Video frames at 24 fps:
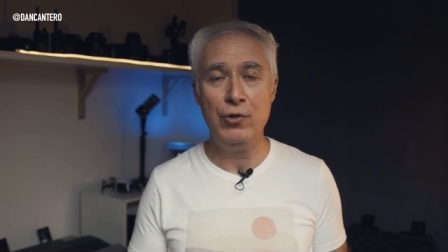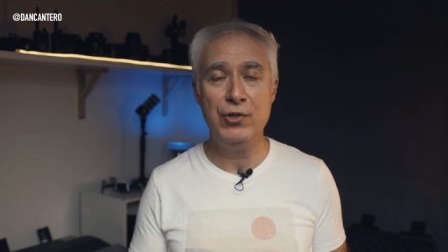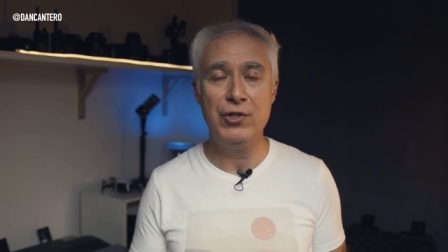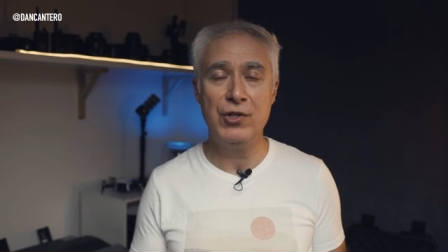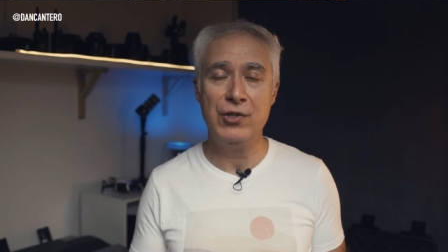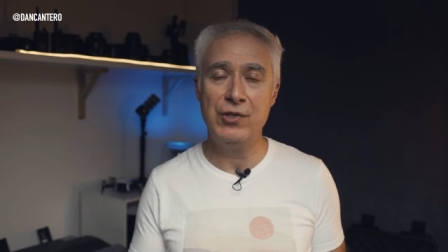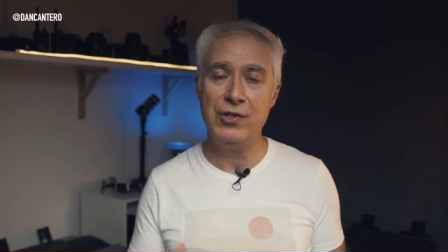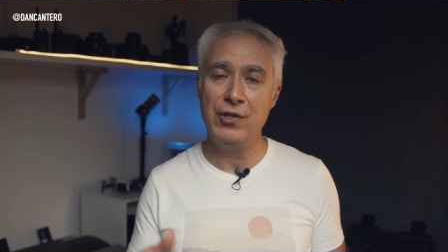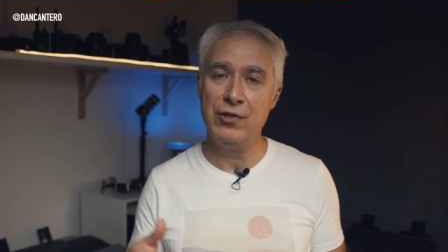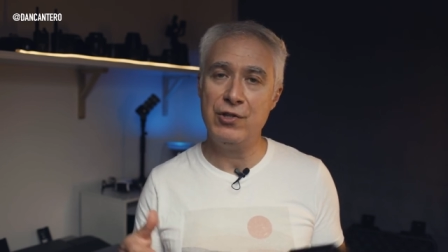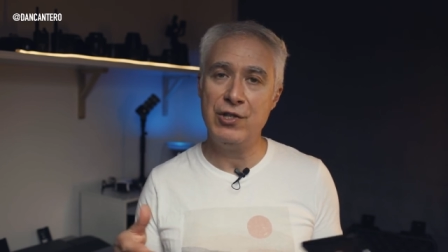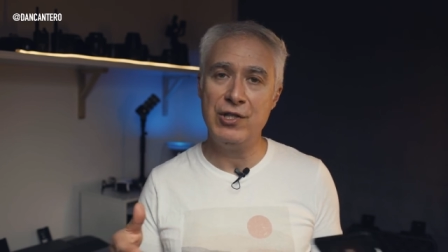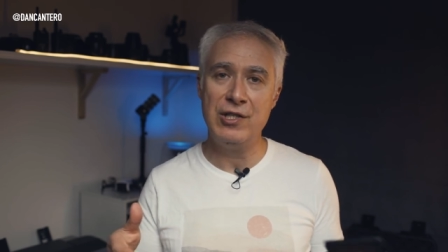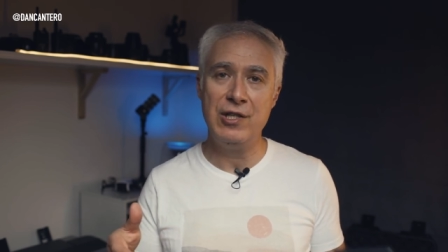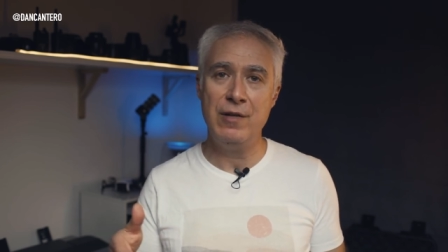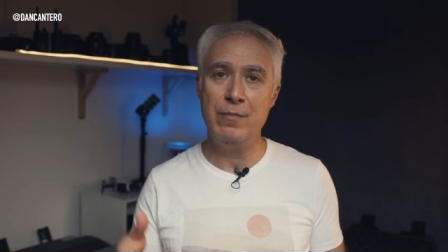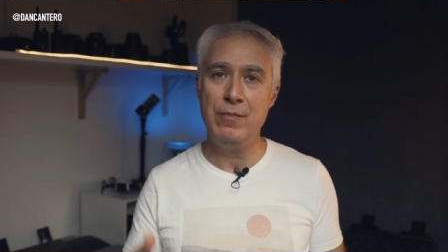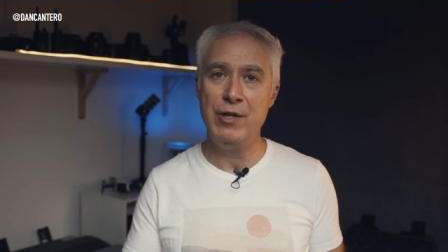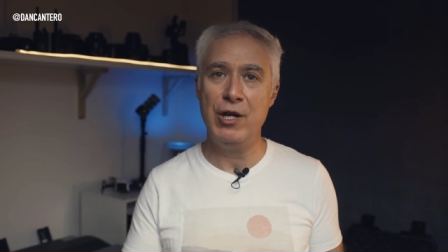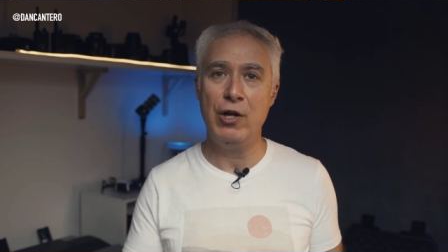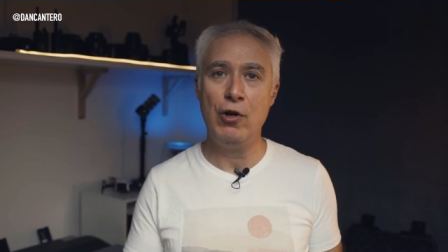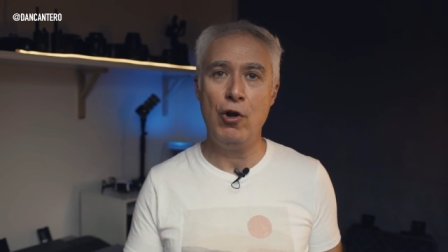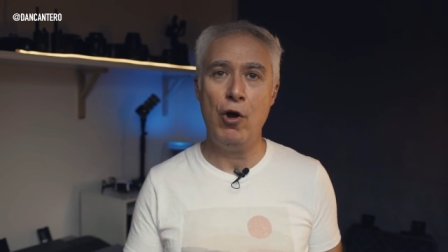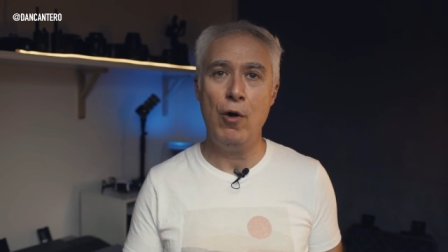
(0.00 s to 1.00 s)
Just, so just leave
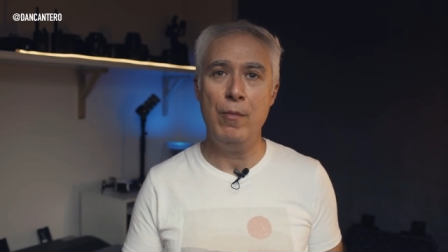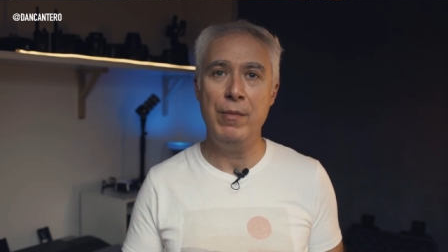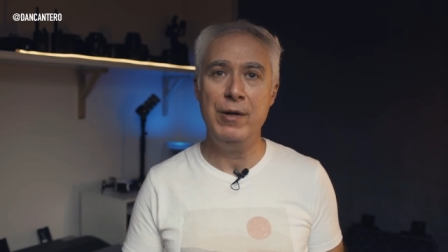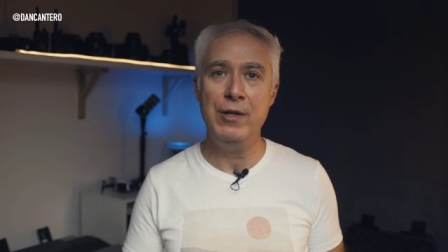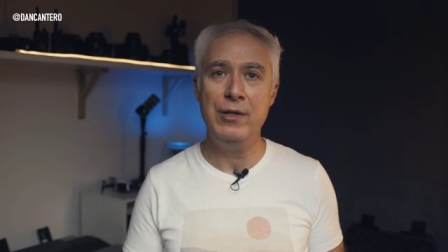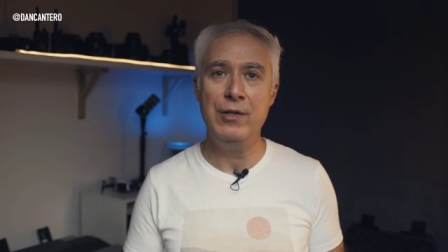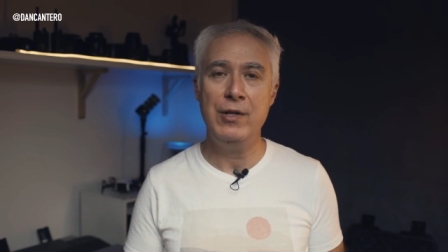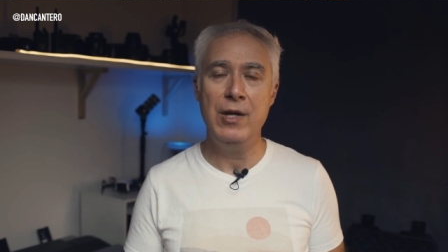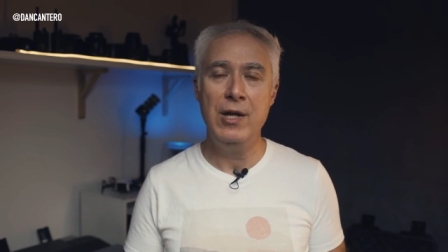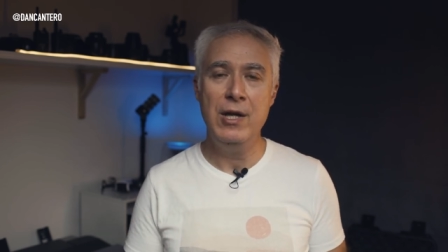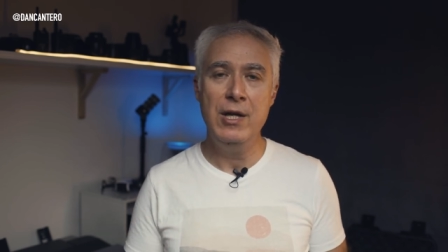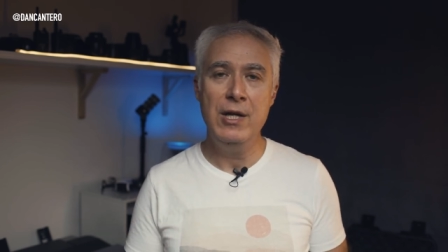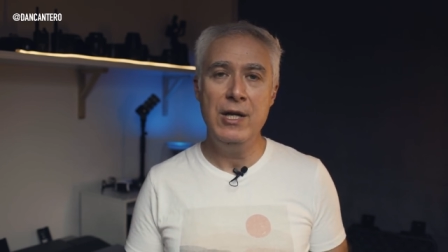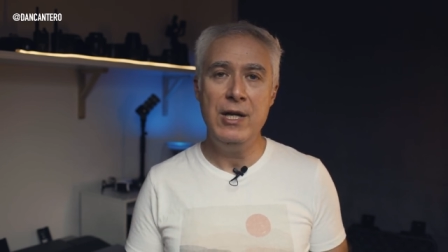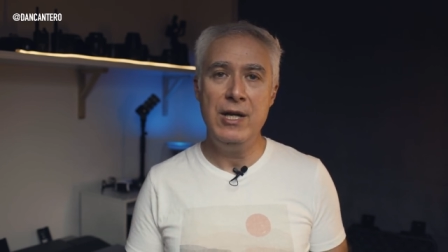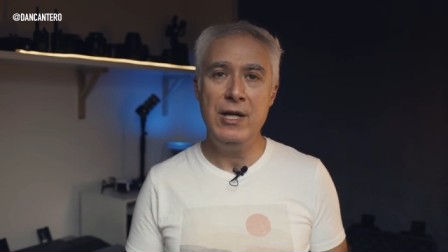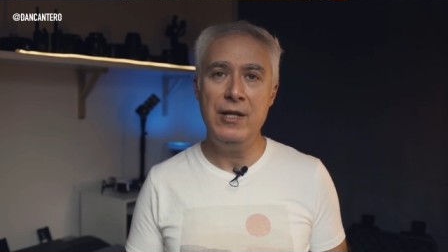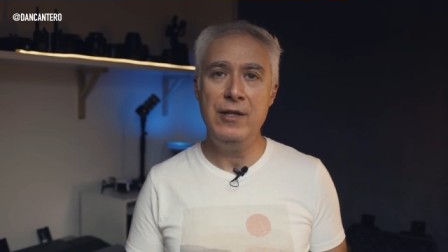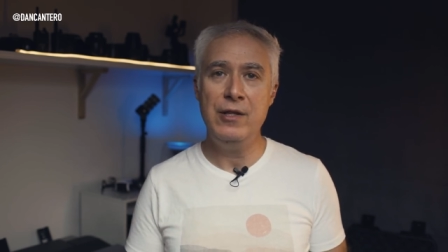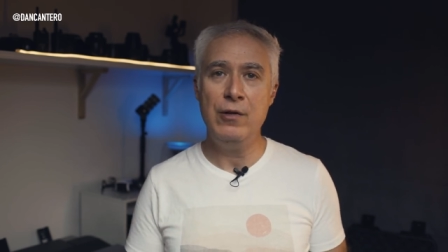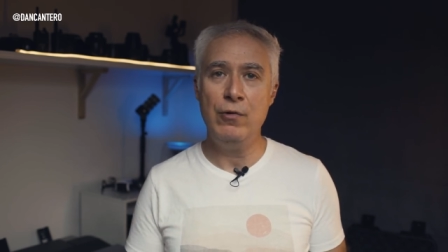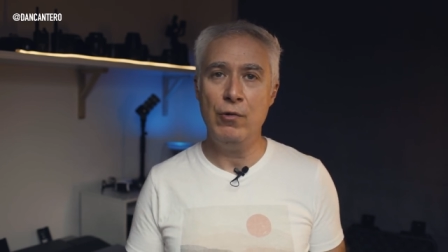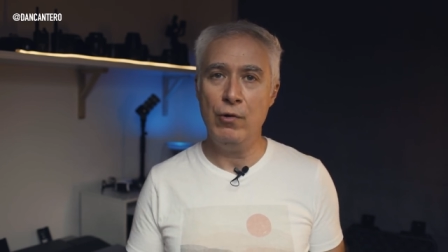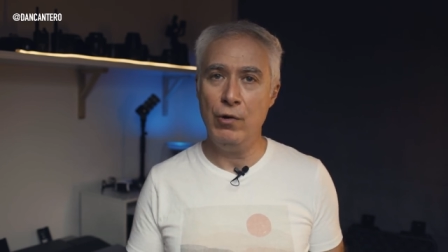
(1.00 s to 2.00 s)
me a comment
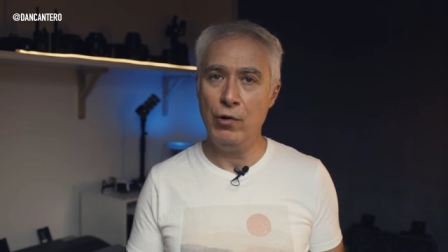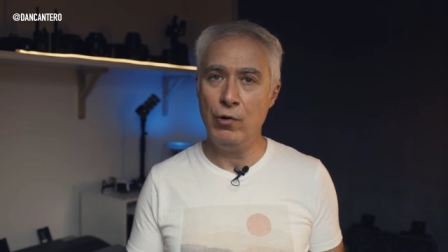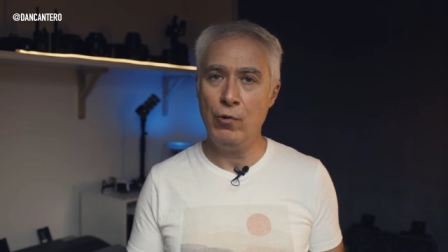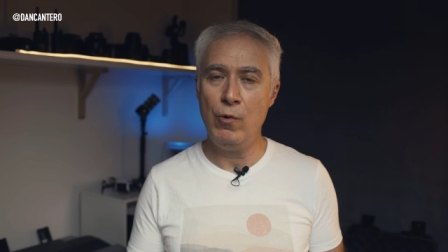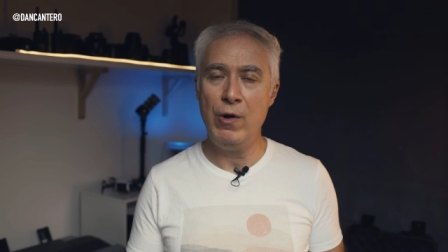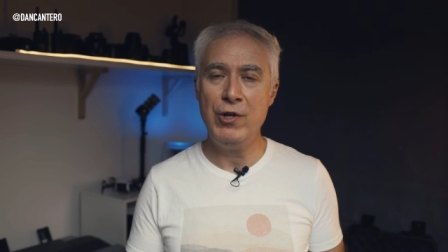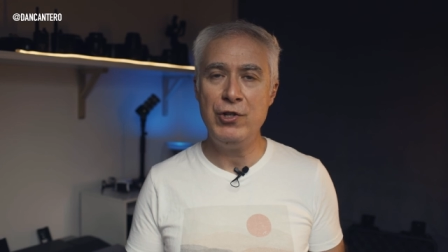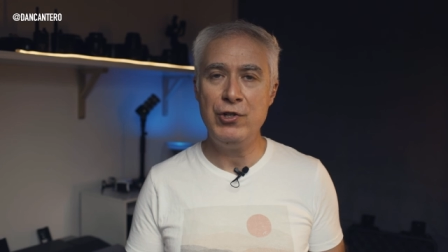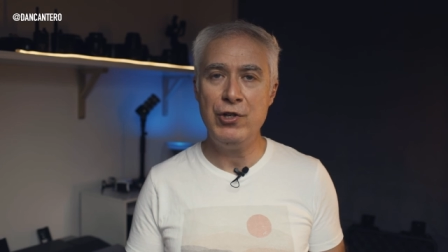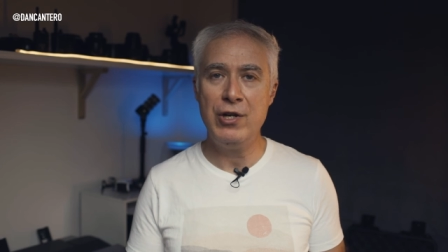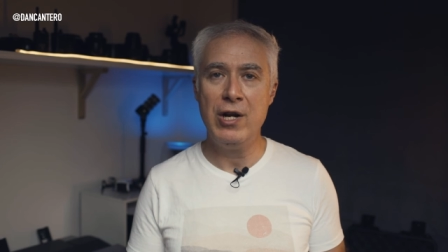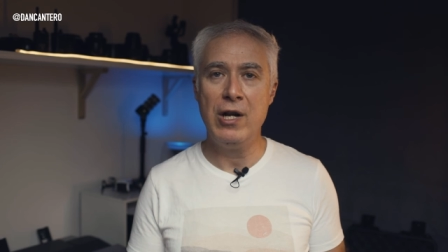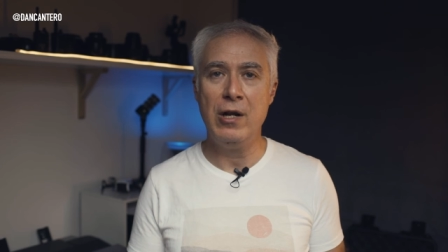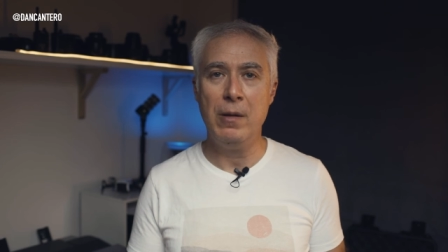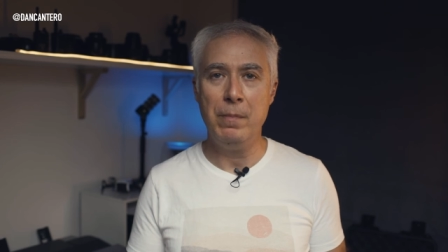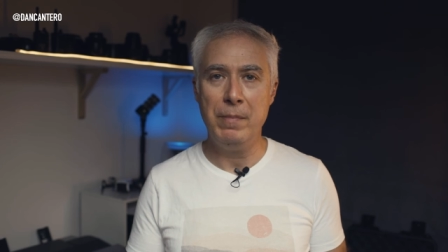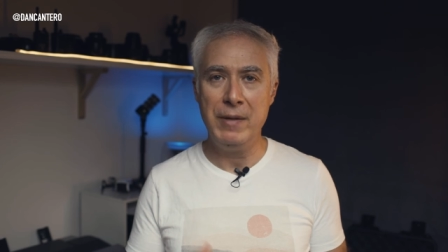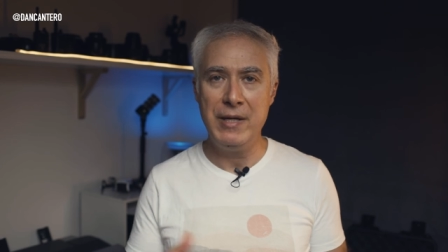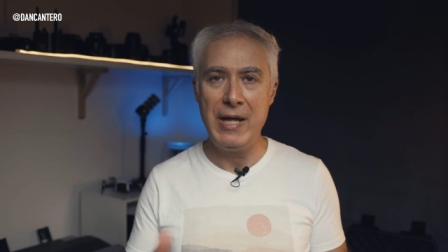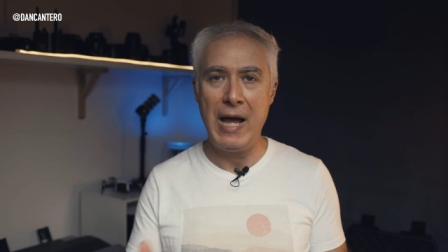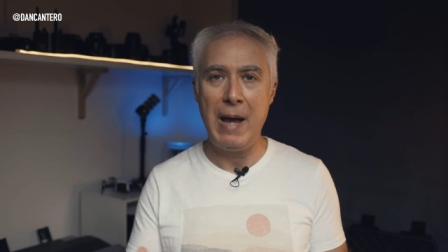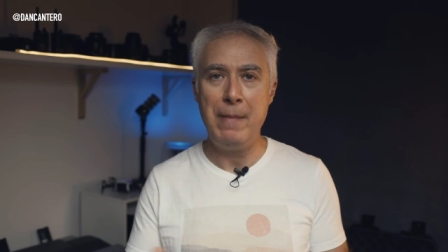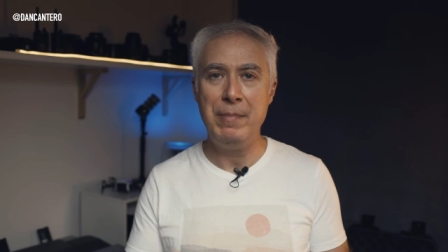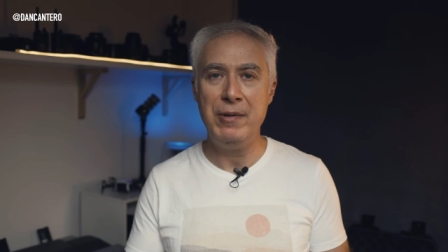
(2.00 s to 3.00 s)
in there or a question and I'll
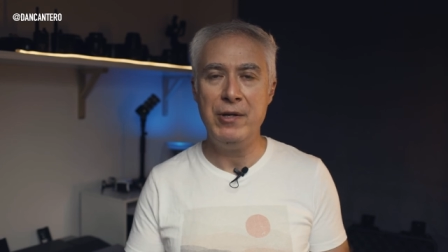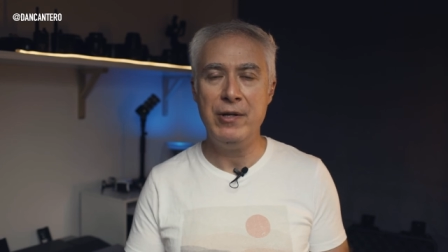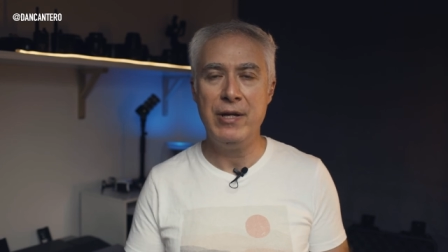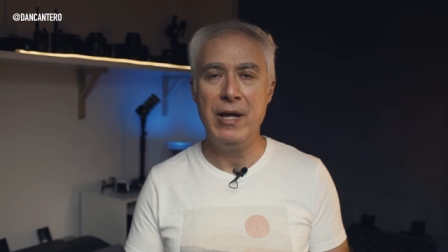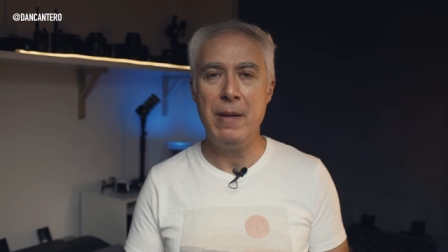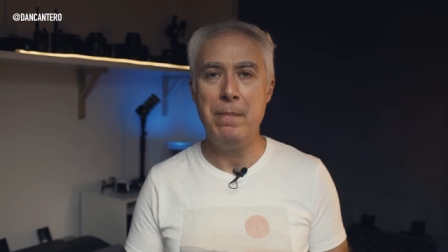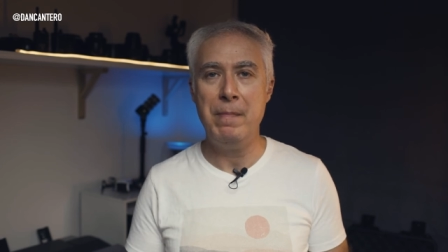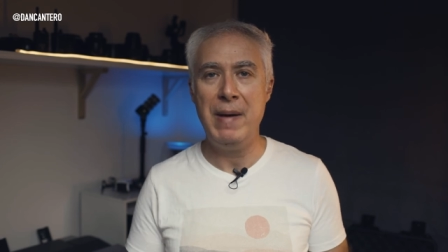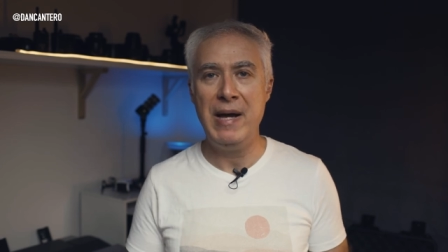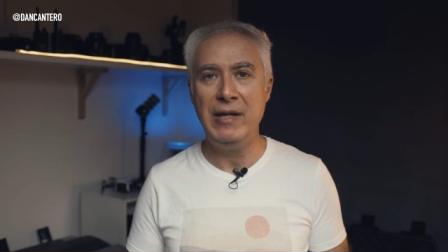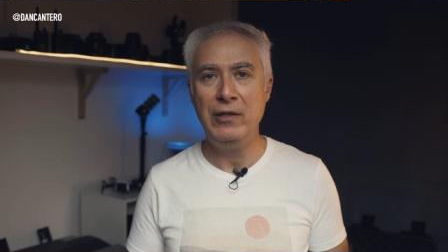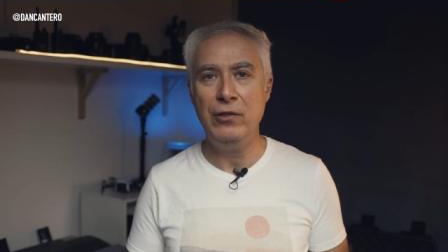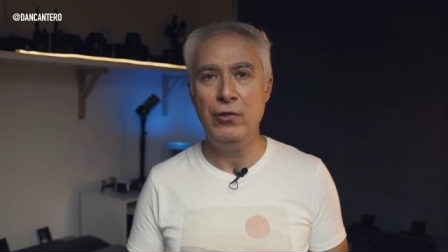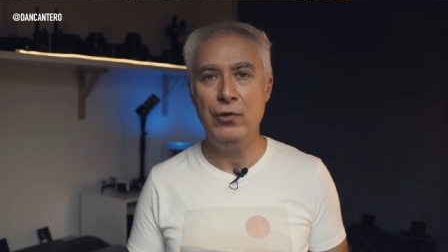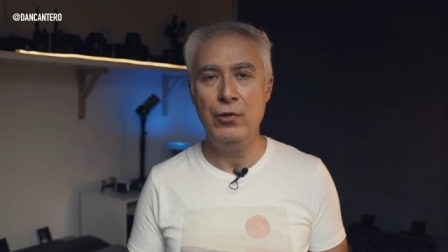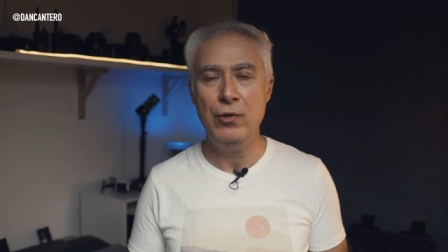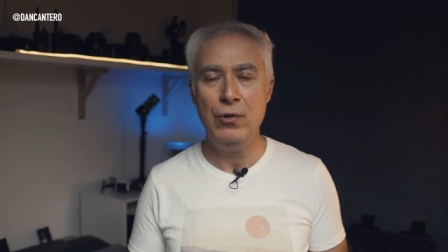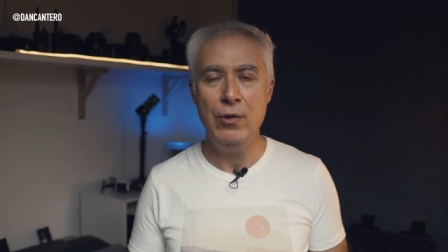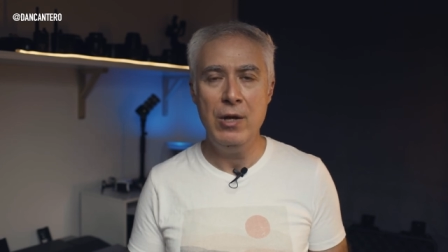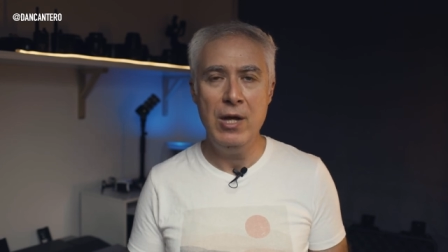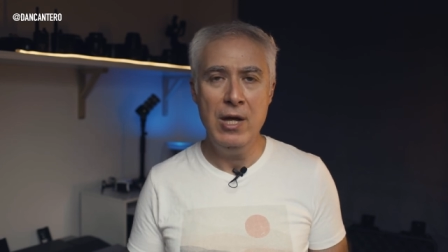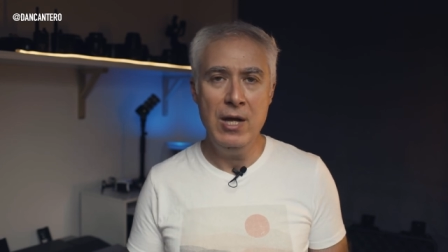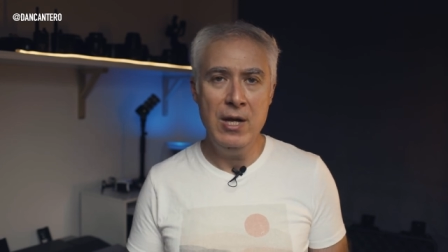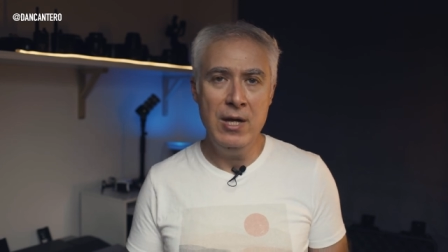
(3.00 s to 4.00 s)
be happy to get back to you.